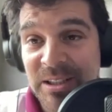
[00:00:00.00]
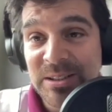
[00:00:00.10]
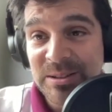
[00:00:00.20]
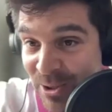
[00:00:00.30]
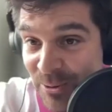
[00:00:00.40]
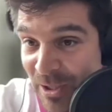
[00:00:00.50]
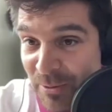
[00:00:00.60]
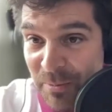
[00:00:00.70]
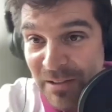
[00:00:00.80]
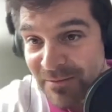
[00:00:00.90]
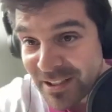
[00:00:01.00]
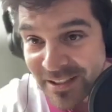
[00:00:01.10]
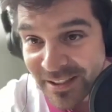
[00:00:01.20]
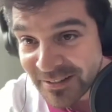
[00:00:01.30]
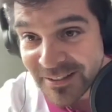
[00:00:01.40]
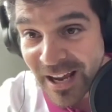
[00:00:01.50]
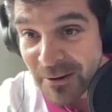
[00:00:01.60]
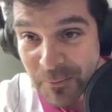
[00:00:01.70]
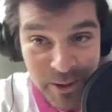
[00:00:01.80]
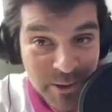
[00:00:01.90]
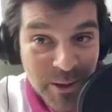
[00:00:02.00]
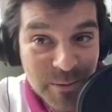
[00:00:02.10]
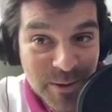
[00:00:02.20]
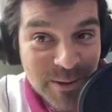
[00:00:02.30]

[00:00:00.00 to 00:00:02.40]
See you around, maybe in we don't know, in